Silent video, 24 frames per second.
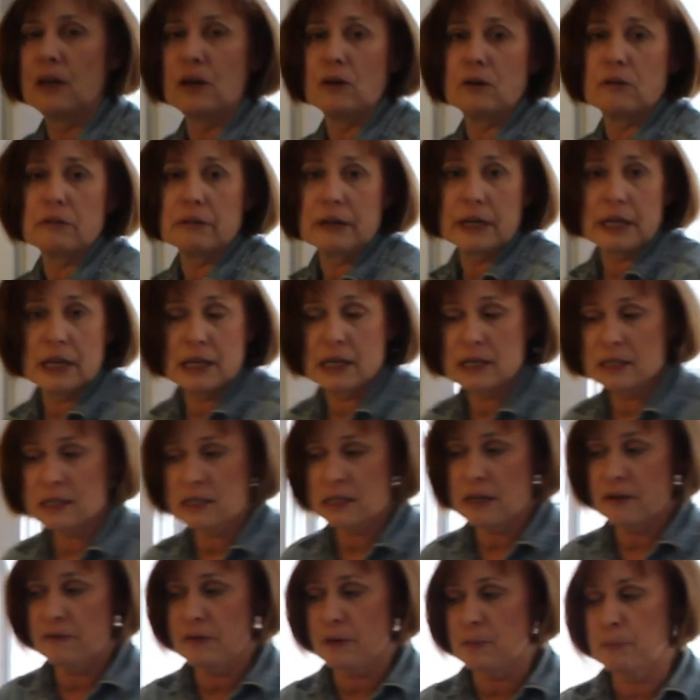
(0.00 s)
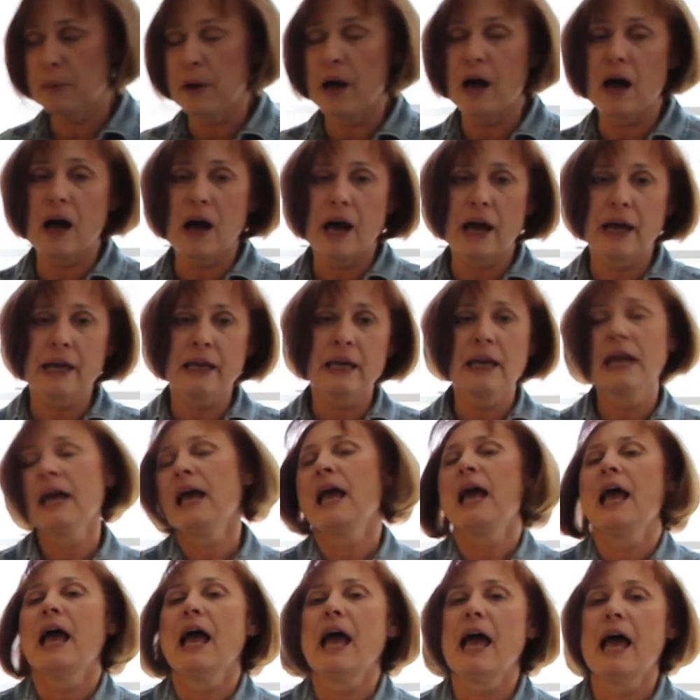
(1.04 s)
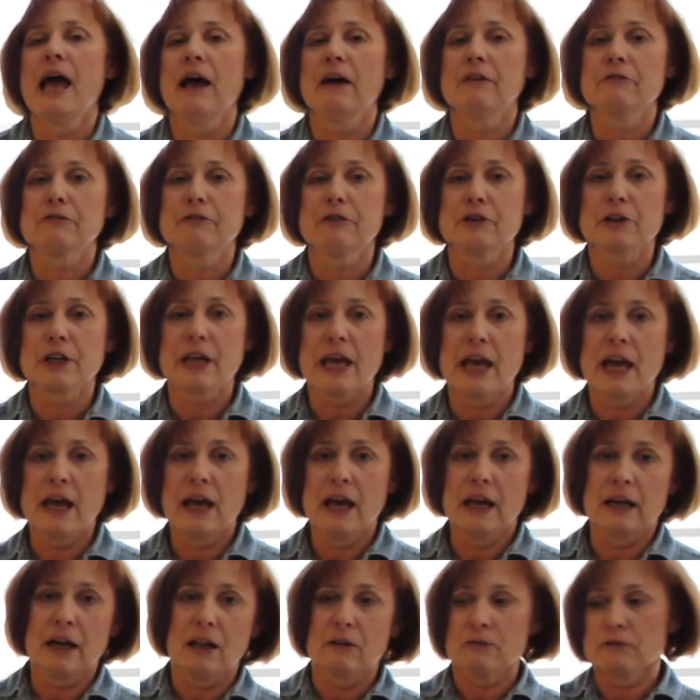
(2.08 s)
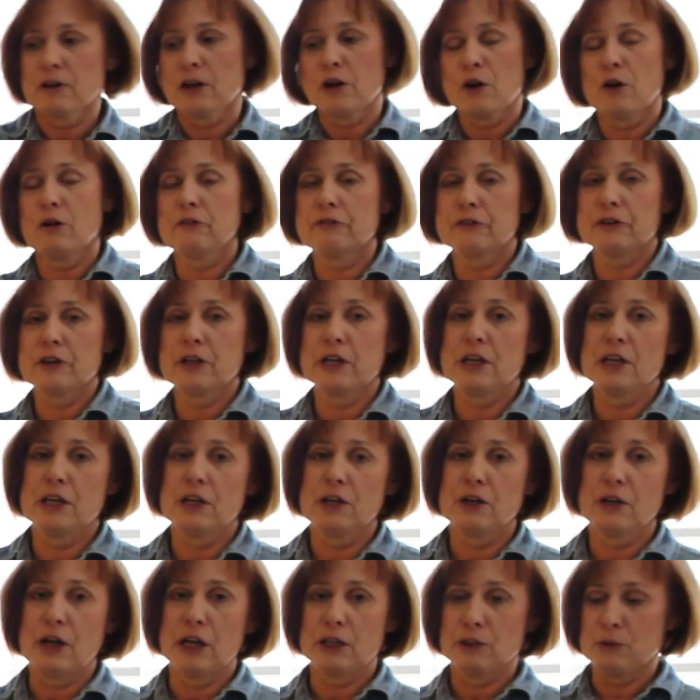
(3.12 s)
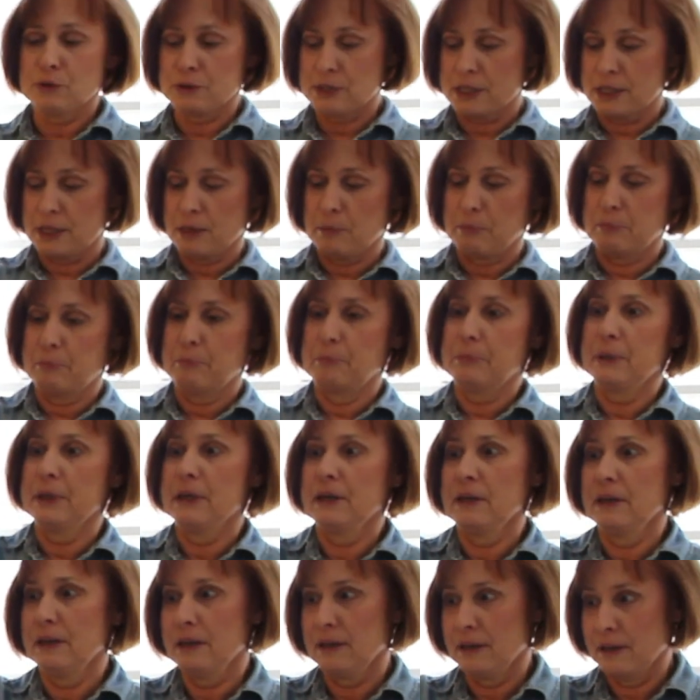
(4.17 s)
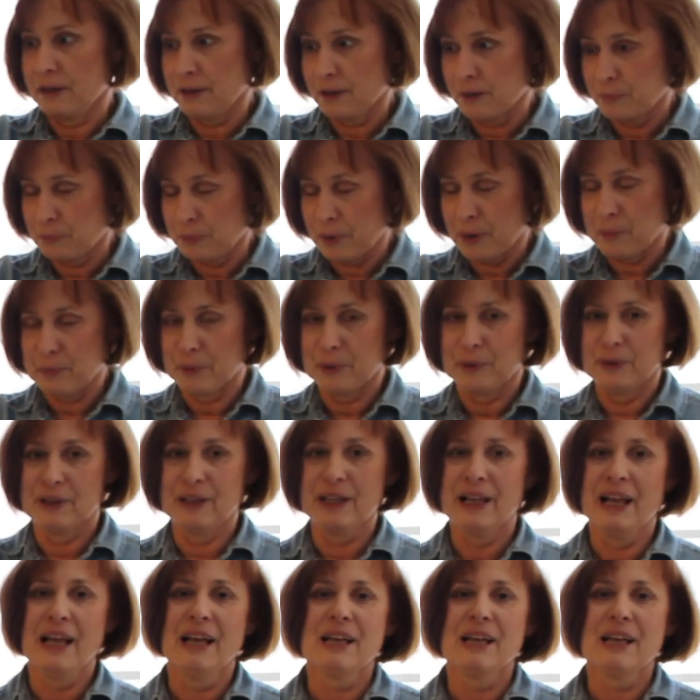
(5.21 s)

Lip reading: ingredients of the pie and forget, and I'll run over here and you'll see a big bubble.